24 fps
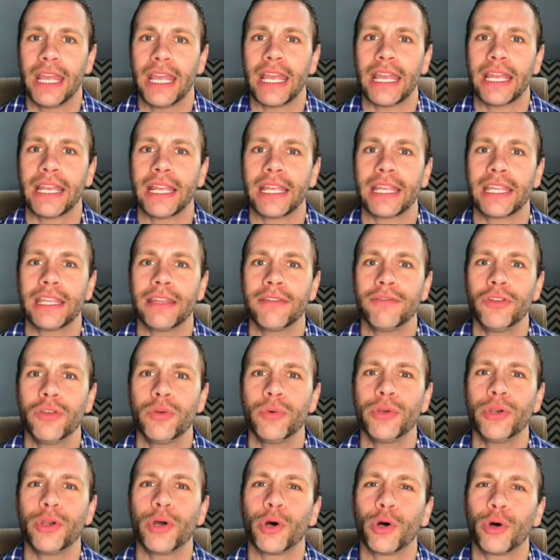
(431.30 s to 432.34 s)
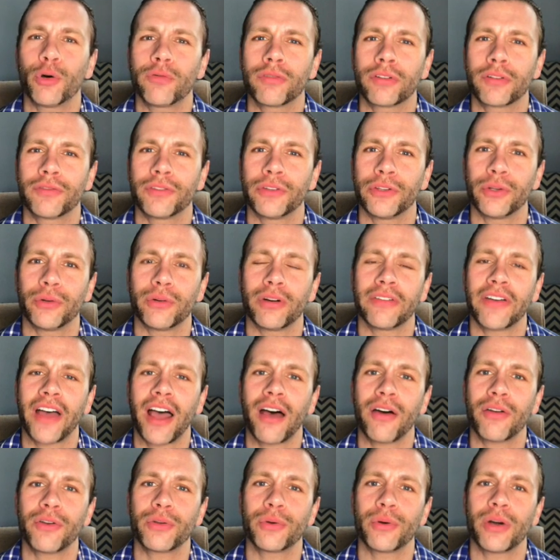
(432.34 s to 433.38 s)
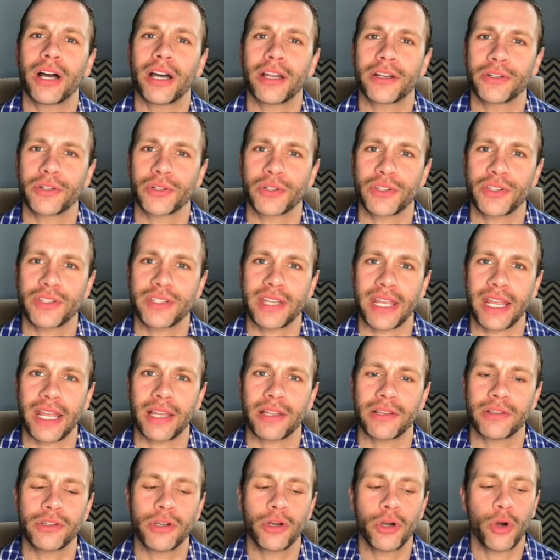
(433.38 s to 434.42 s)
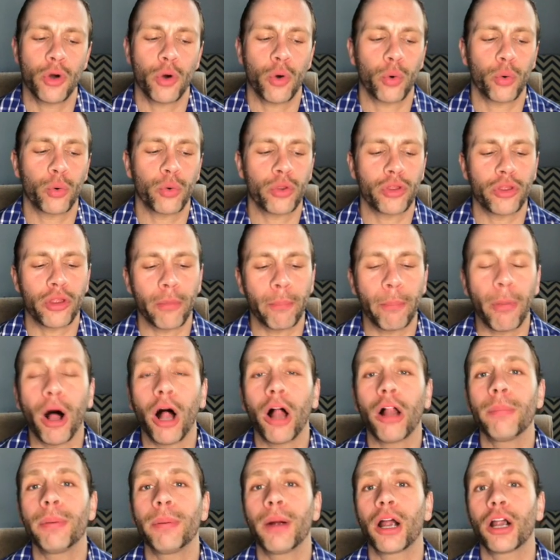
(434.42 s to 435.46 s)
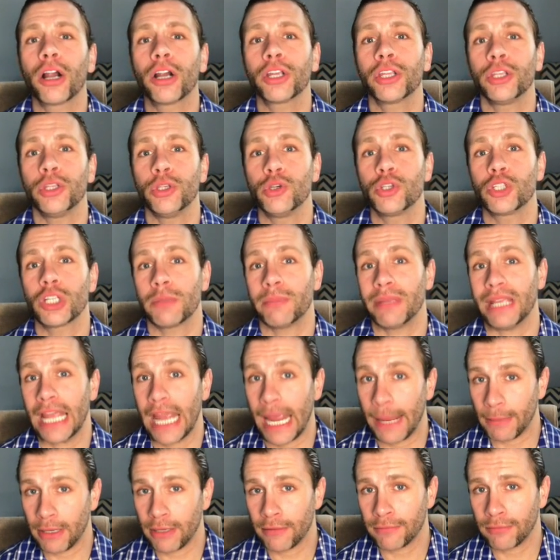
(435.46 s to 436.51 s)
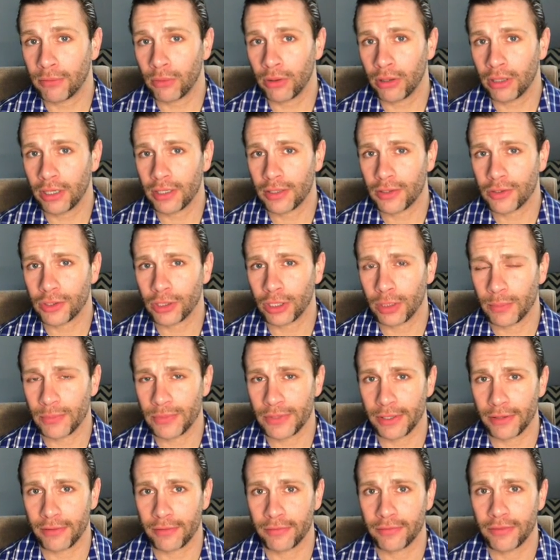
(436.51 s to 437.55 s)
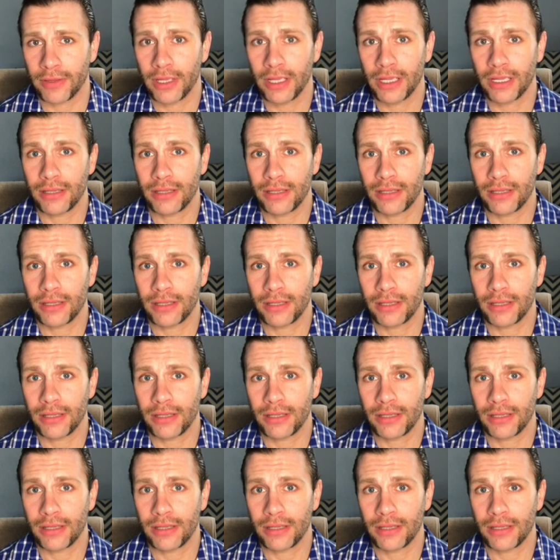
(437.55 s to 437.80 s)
And I give you an overview of how to understand the ballpark you should be aiming for in terms of